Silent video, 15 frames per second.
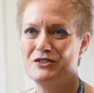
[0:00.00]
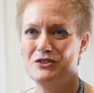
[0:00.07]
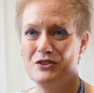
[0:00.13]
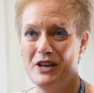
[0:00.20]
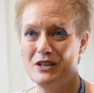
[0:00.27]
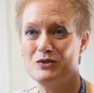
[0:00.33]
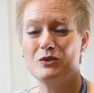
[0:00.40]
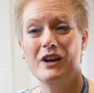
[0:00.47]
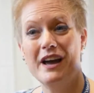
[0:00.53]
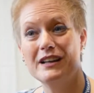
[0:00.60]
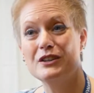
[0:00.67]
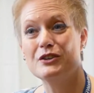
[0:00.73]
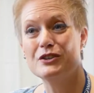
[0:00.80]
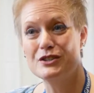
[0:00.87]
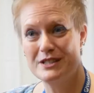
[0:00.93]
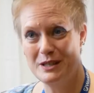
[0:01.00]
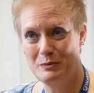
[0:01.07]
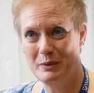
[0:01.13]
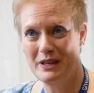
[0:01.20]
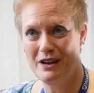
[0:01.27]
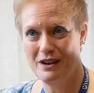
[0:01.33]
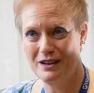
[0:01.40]
So that's when I learned
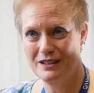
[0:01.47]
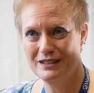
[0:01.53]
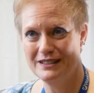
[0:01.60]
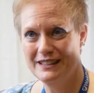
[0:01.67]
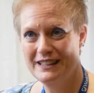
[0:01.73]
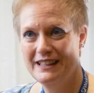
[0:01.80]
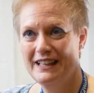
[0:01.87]
CPR